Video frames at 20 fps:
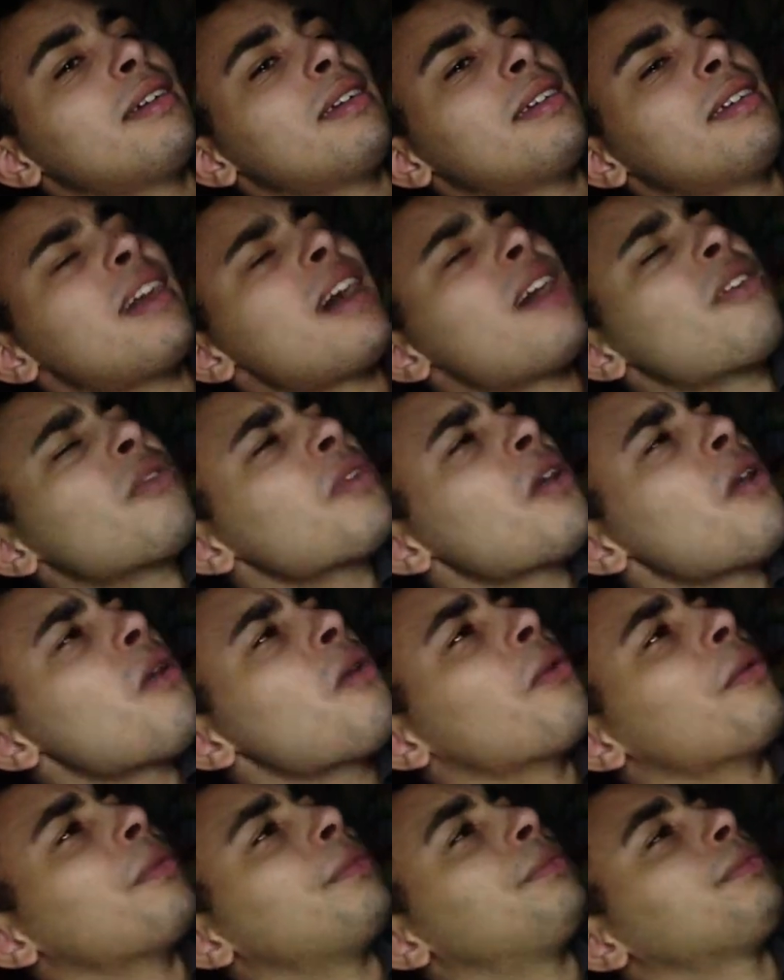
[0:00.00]
And I don't
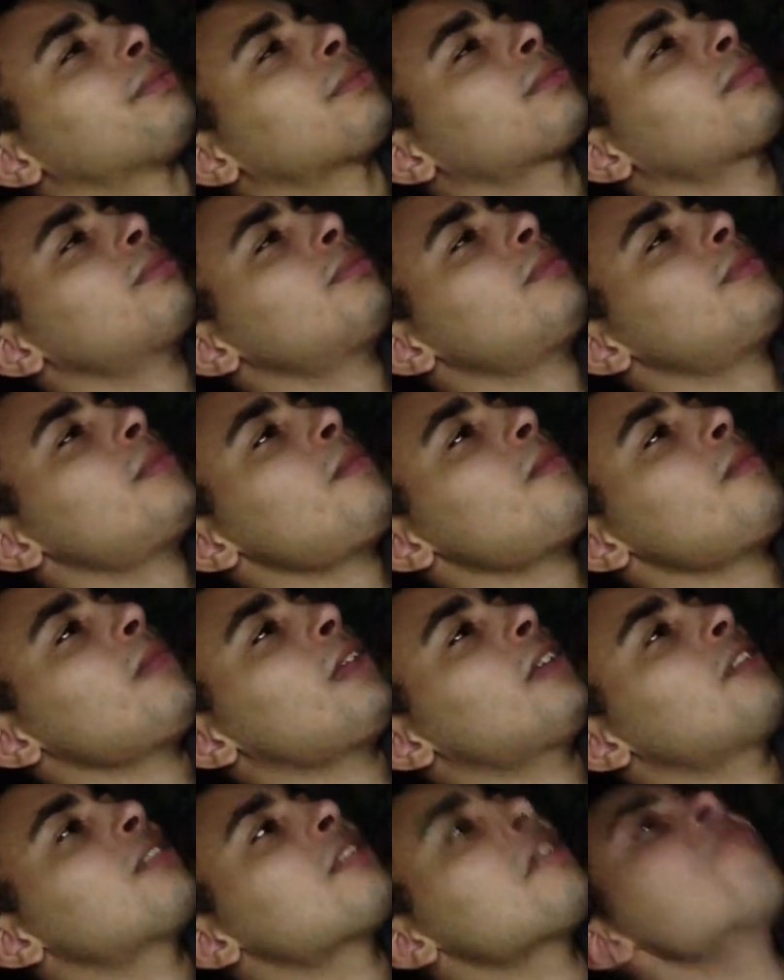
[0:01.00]
know,
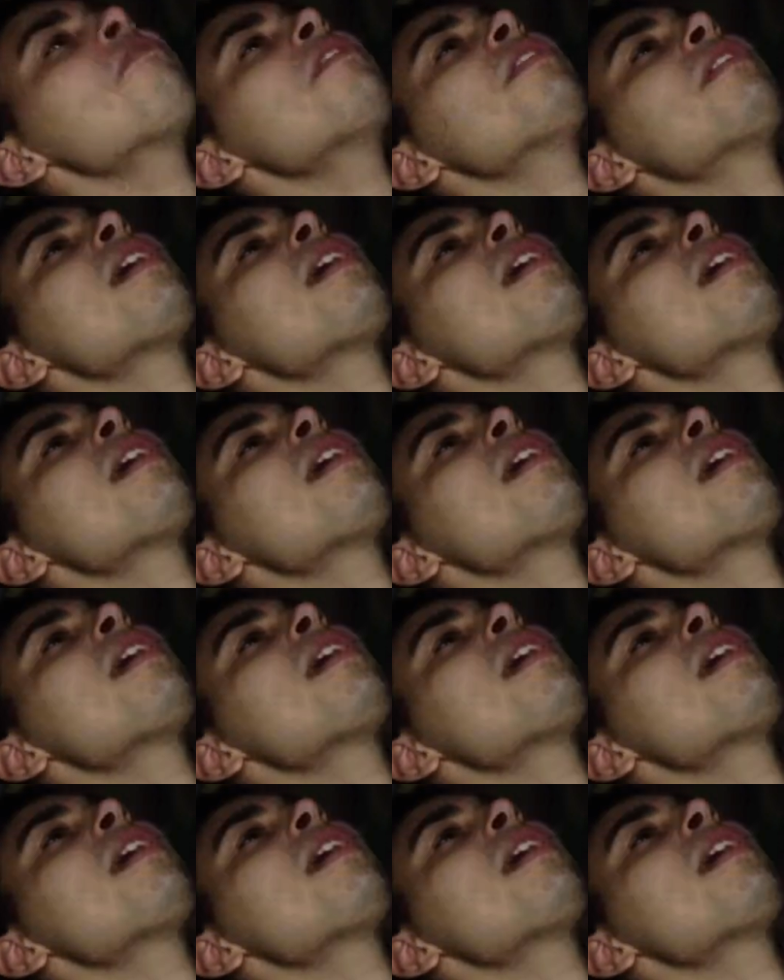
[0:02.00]
just I feel